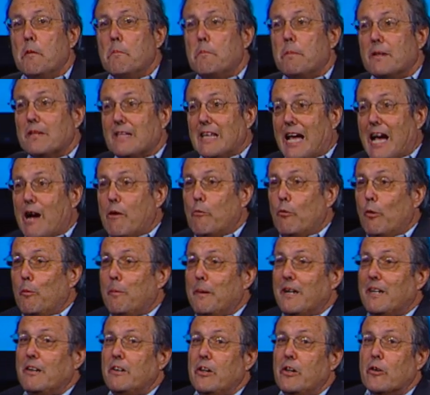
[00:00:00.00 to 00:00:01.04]
but that will
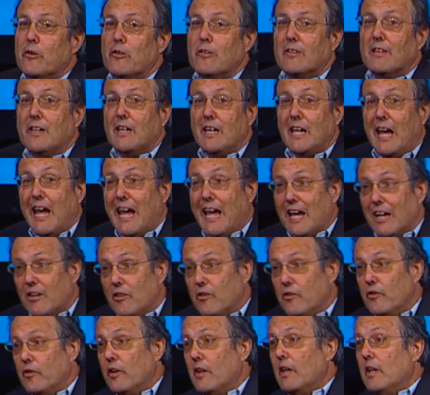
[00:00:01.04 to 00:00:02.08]
be near the
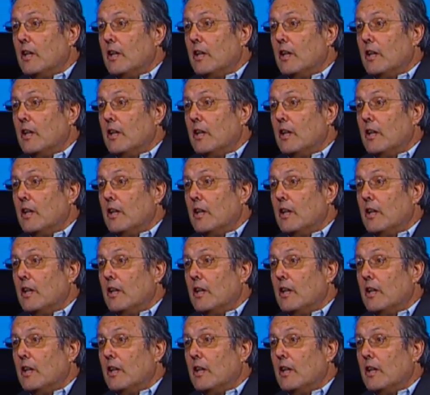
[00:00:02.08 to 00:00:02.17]
end